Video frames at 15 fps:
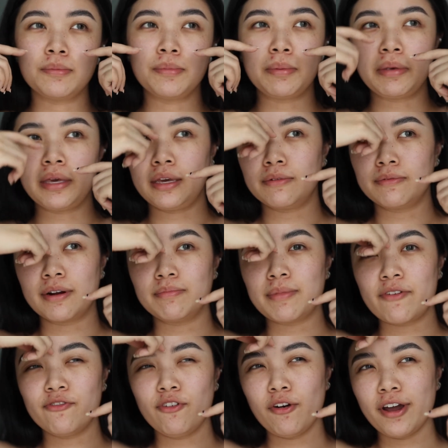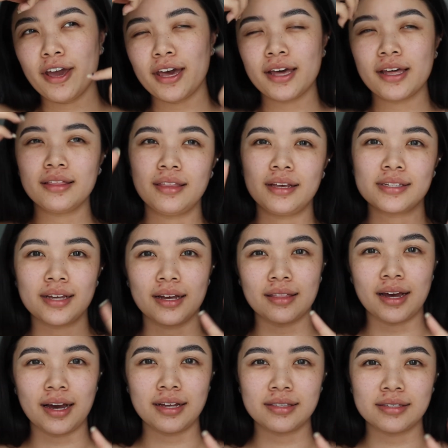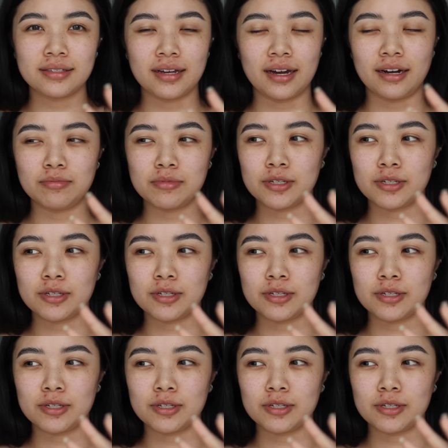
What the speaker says: maybe around my forehead, things like that.